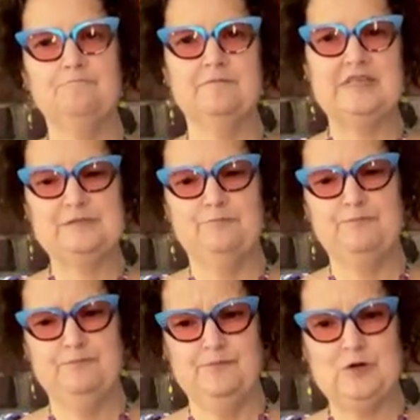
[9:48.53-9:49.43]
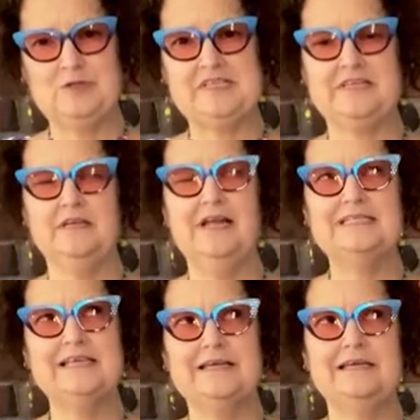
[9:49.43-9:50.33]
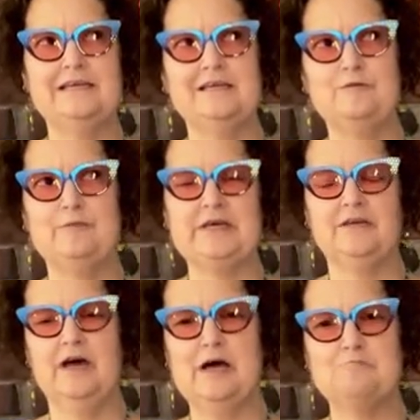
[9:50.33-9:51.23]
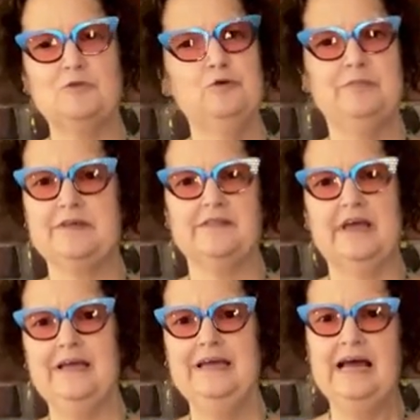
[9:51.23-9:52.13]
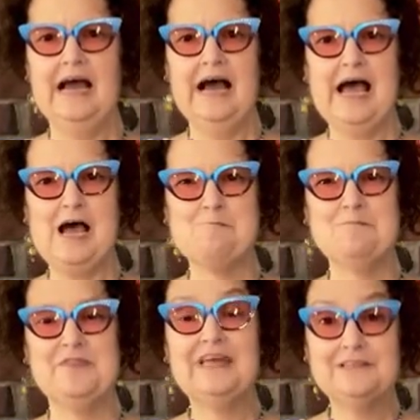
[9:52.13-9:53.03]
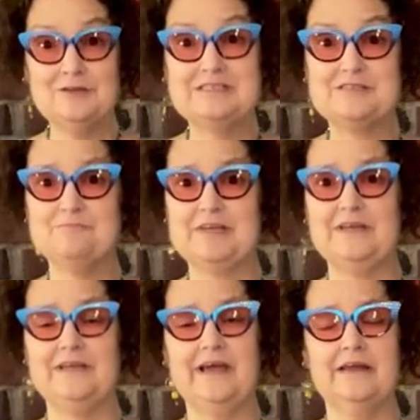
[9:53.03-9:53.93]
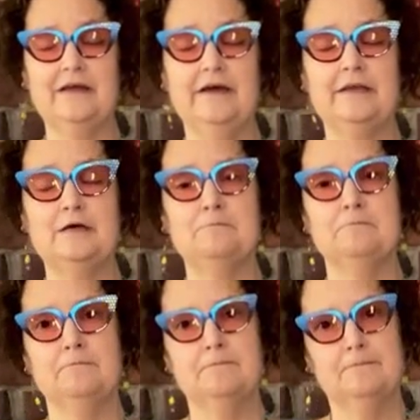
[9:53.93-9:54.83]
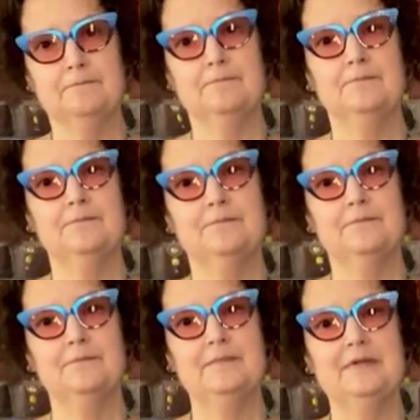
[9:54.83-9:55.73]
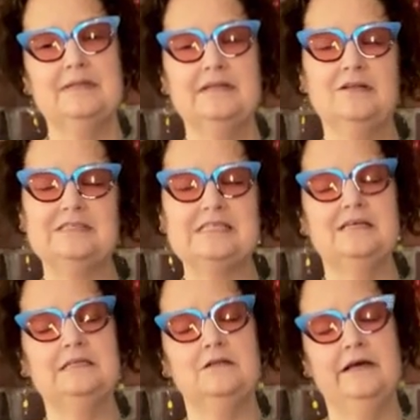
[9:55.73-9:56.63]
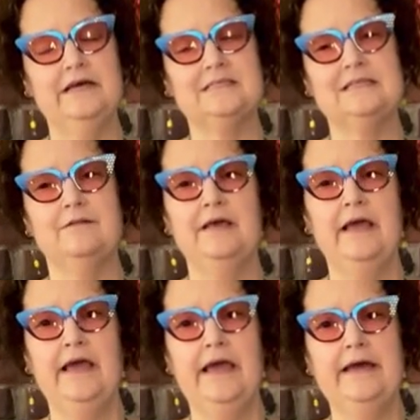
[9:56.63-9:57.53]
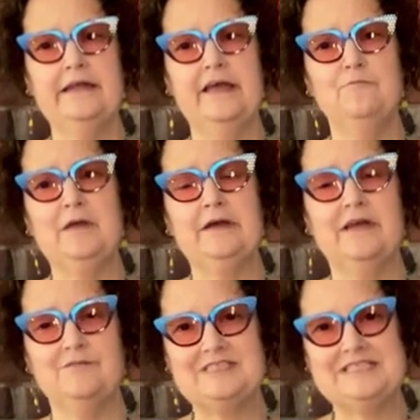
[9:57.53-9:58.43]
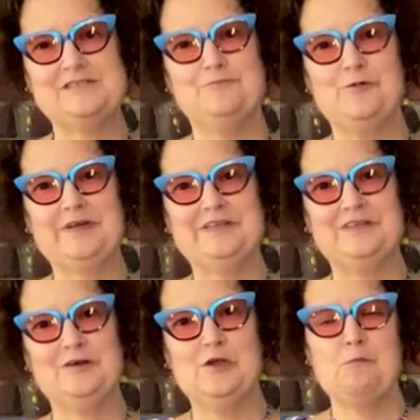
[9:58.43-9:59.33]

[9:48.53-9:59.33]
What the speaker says: this person, and I say he, but could be a they looked at me and kind of a little head and gave me kind of a disappointed look.